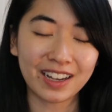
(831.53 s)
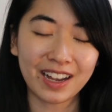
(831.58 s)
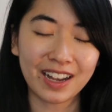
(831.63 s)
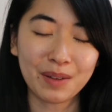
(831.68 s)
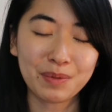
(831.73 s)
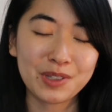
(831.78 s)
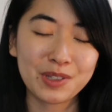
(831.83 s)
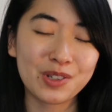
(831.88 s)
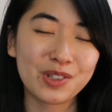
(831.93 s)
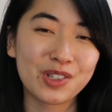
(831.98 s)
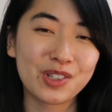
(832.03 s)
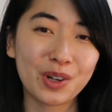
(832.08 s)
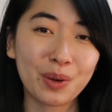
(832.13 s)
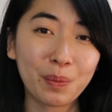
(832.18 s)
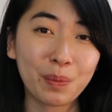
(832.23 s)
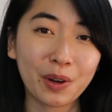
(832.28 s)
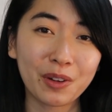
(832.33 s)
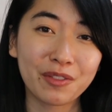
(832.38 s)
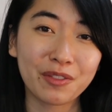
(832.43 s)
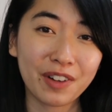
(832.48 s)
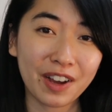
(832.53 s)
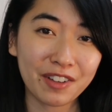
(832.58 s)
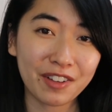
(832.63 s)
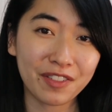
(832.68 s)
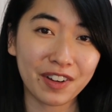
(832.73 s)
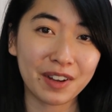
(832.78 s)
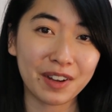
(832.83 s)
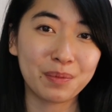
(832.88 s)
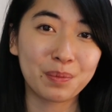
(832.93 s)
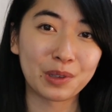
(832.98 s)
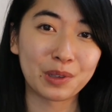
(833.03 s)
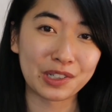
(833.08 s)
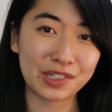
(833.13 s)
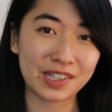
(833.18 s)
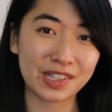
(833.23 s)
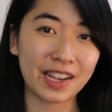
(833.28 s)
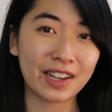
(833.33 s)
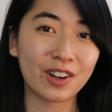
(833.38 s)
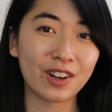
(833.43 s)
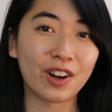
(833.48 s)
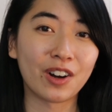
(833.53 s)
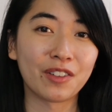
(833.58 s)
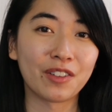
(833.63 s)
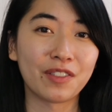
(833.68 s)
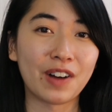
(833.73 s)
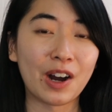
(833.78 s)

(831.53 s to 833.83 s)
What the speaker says: up to 0.55% of